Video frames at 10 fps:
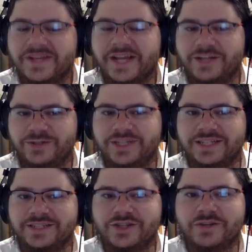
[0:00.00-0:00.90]

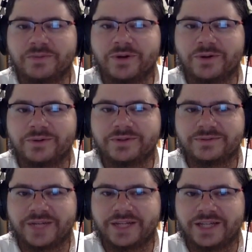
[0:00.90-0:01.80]
Interesting. So you're pro
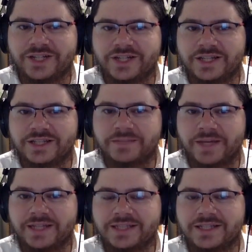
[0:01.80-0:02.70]
regulation in the
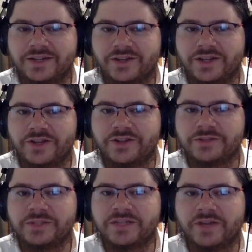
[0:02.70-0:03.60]
space. Are there
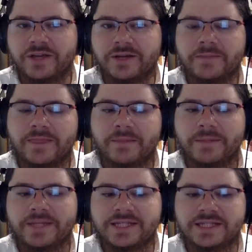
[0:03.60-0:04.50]
specific
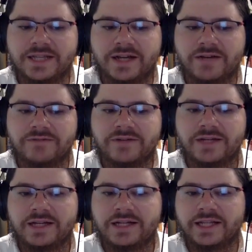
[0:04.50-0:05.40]
pieces of
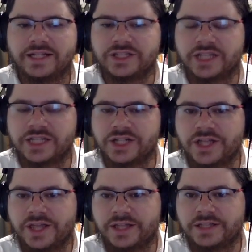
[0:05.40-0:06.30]

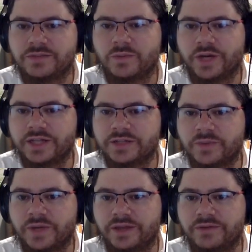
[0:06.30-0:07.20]
legislation that's working its
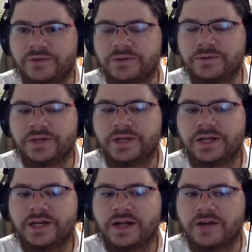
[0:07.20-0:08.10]
way through
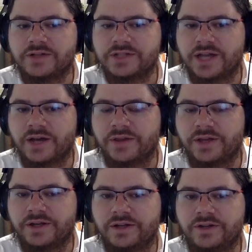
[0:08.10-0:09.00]
Congress now
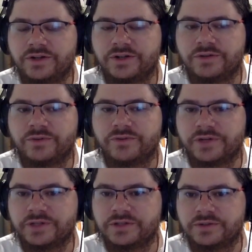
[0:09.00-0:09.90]
that you're
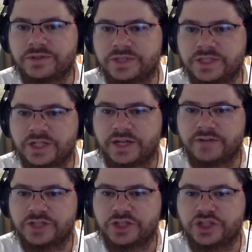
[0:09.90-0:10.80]
referring to, or is this kind of
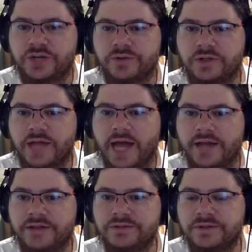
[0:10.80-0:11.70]
just a general
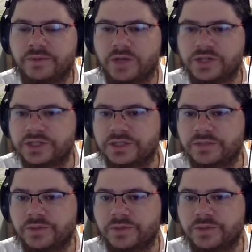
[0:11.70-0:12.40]
attitude in Washington?